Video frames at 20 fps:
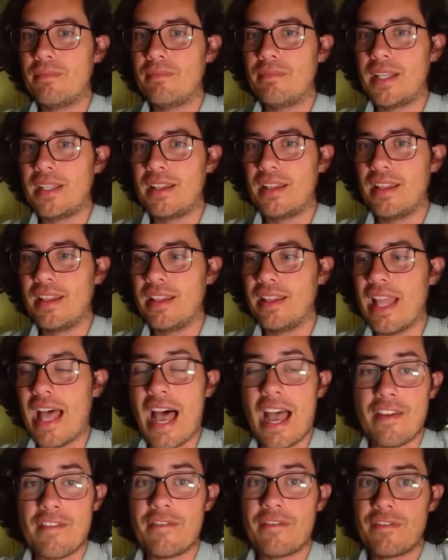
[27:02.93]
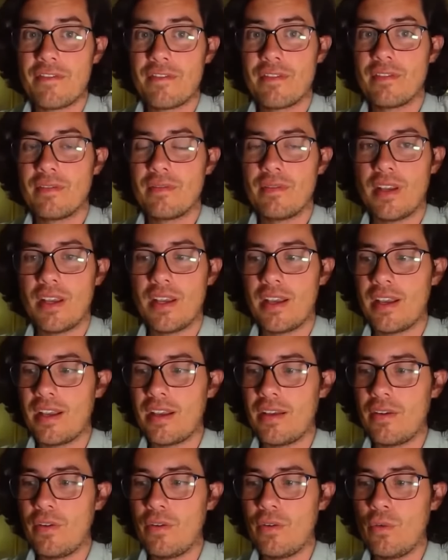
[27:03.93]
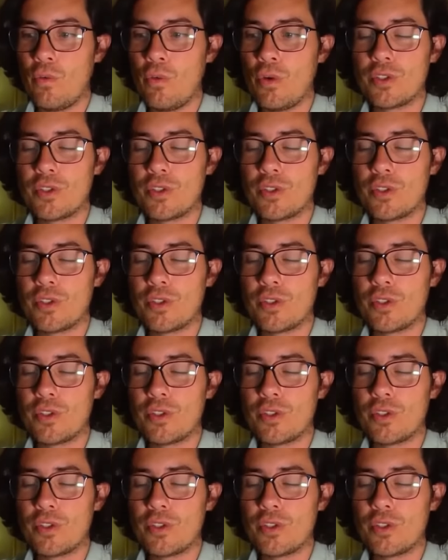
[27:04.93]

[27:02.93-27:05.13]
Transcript: that life uh,